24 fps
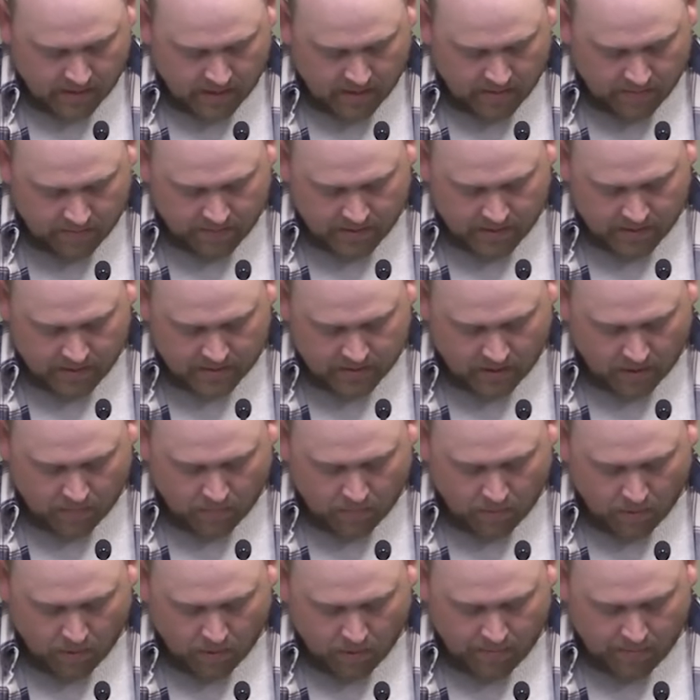finish all
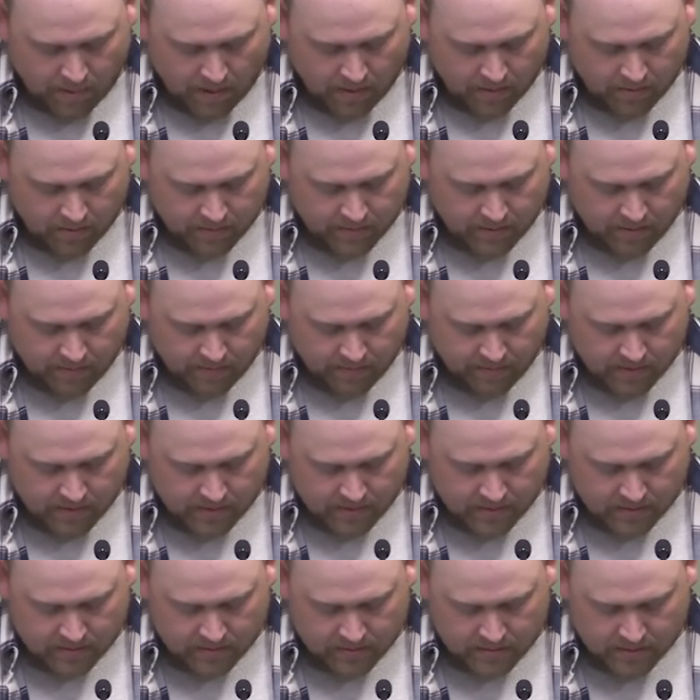board policy
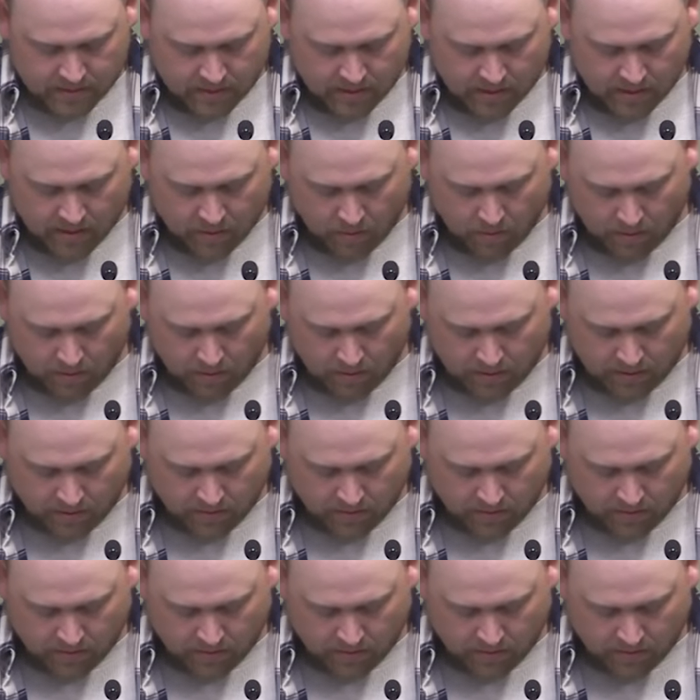revisions in order to clearly